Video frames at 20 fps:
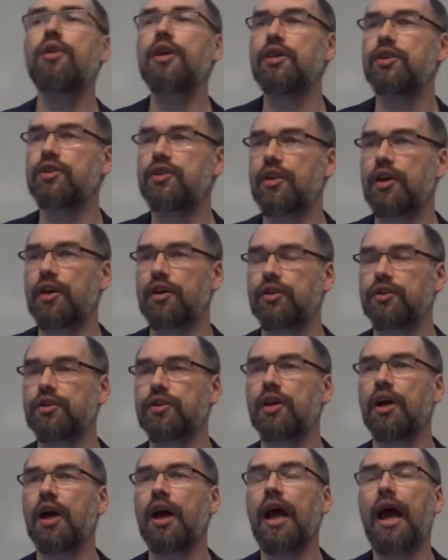these
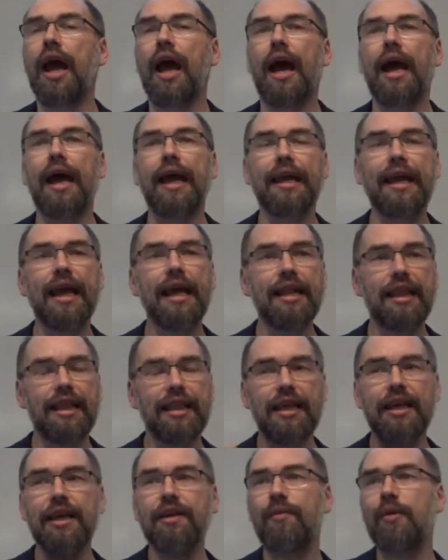things. Again,
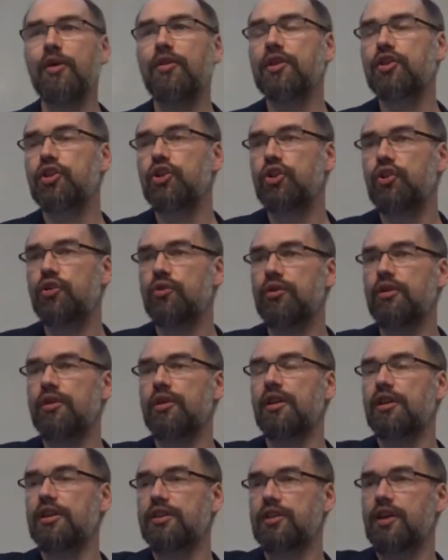think about this
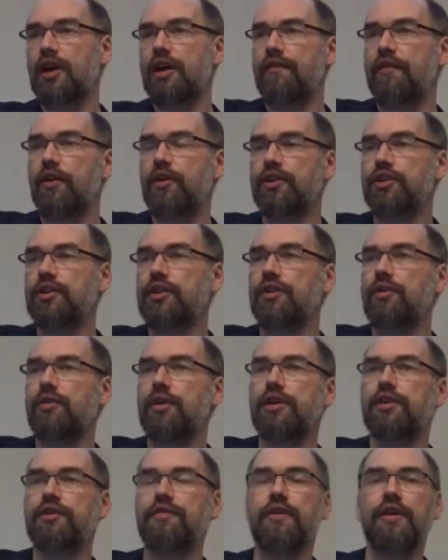student, this very
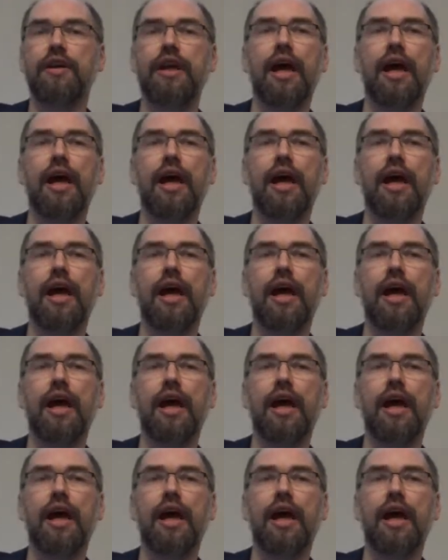serious, very